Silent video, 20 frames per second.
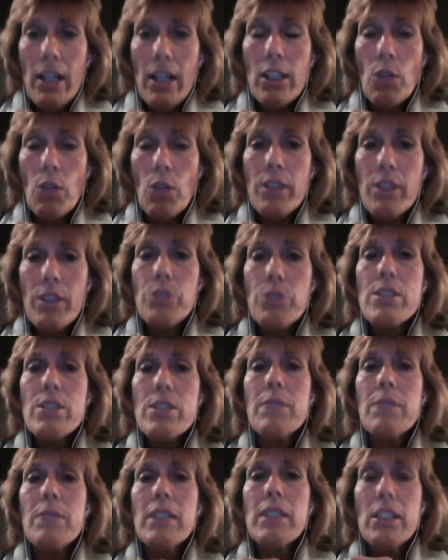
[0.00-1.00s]
going through
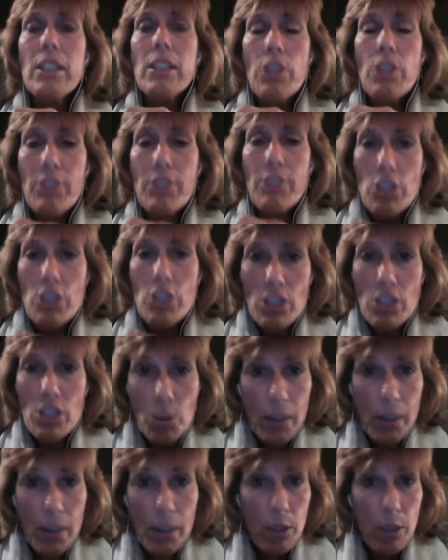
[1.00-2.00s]
something and you have a just
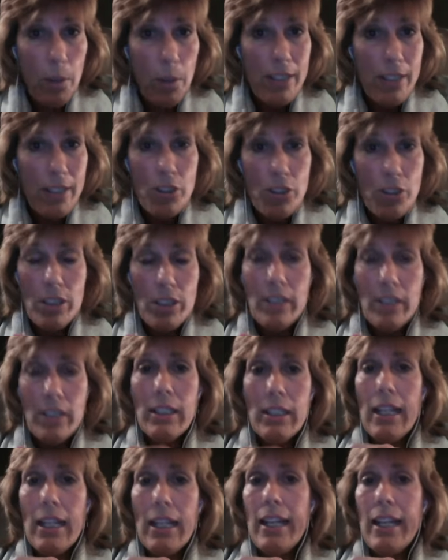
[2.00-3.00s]
quick question
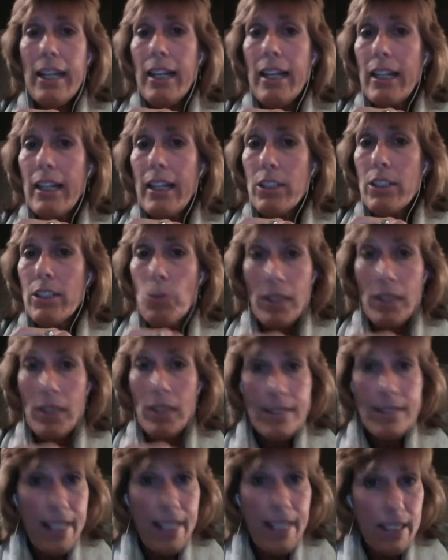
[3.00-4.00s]
and you want to
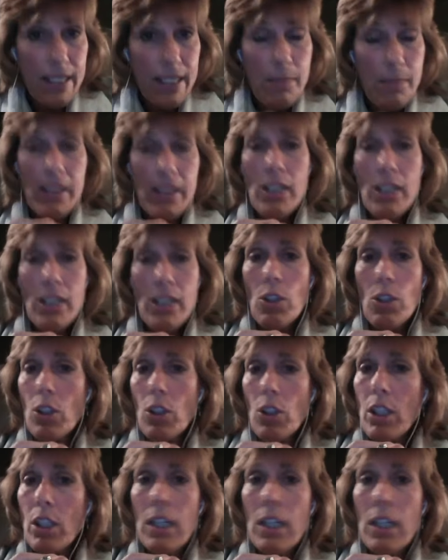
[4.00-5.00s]
text me
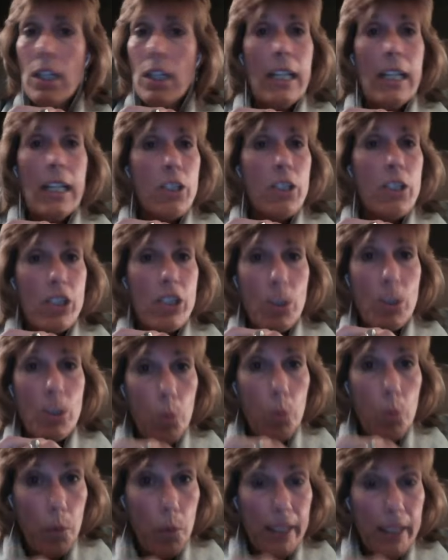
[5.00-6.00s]
or just
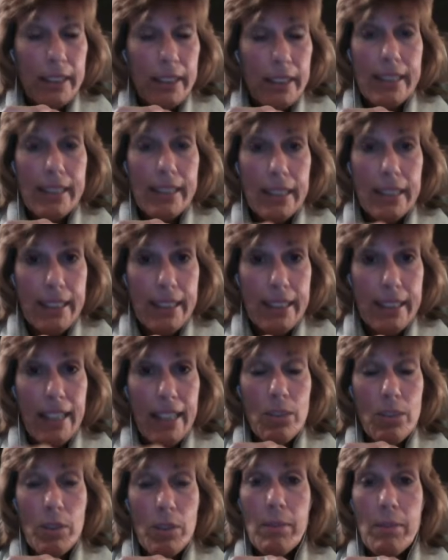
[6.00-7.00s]
quickly
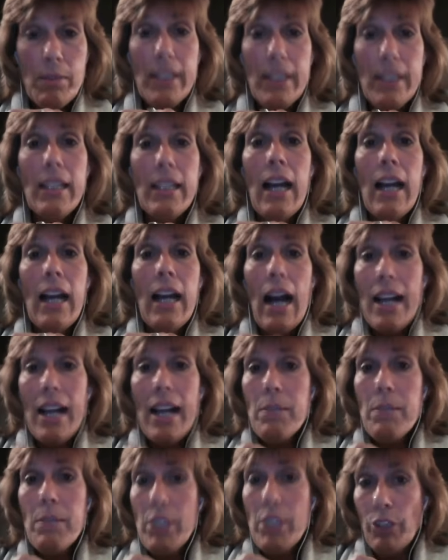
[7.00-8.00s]
connect with me, I
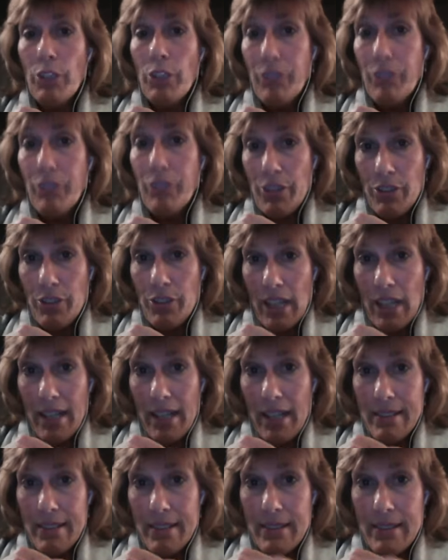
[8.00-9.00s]
am here for you
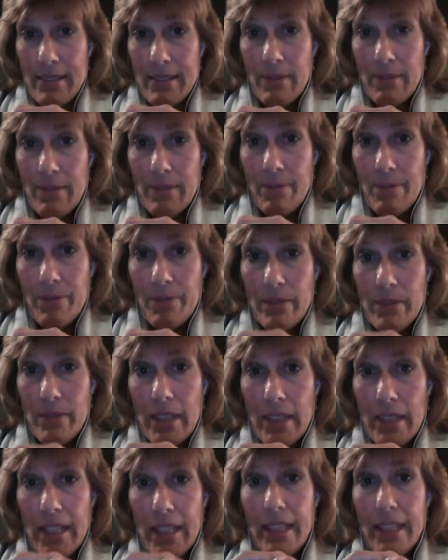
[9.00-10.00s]
guys.
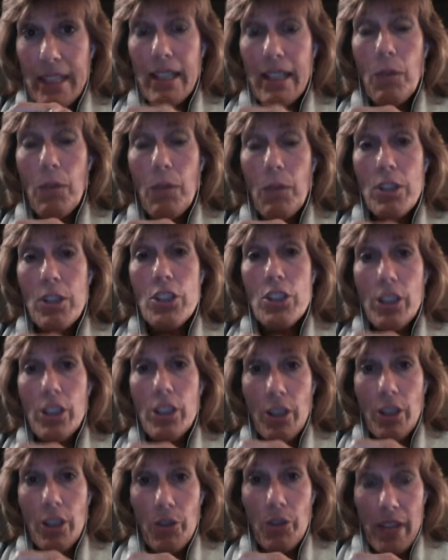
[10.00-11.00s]
And I want you to
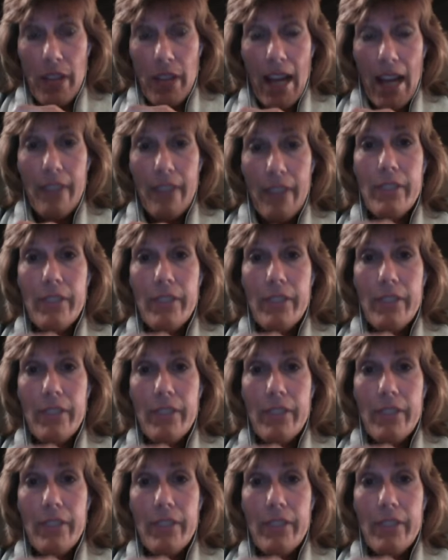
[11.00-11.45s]
know that